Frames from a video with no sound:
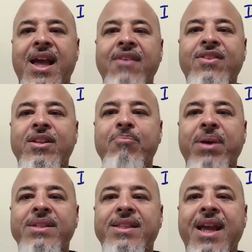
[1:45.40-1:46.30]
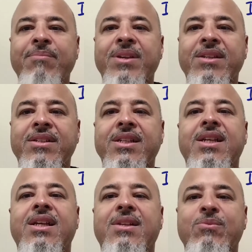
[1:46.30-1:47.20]
After the pandemic
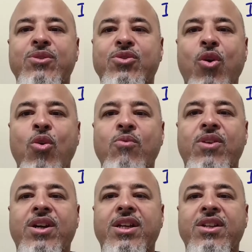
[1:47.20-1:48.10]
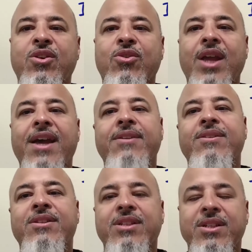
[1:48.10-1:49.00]
was over and all that,
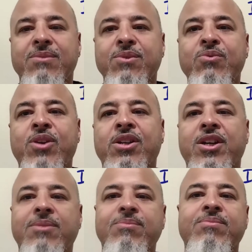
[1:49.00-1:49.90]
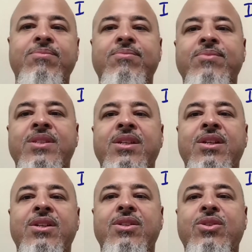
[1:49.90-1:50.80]
we run up
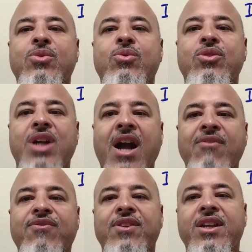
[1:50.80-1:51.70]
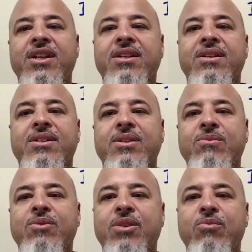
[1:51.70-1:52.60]
to a conflict
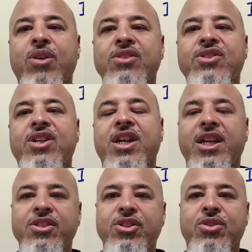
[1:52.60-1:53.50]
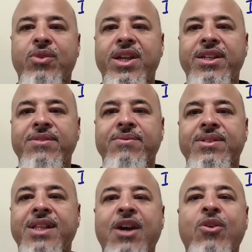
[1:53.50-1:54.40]
with Russia and Ukraine.
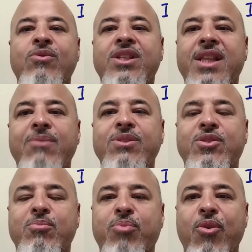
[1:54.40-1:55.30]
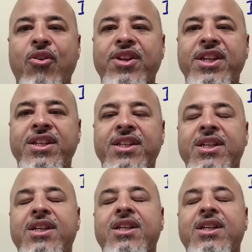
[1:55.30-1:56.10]
Not only that we're supporting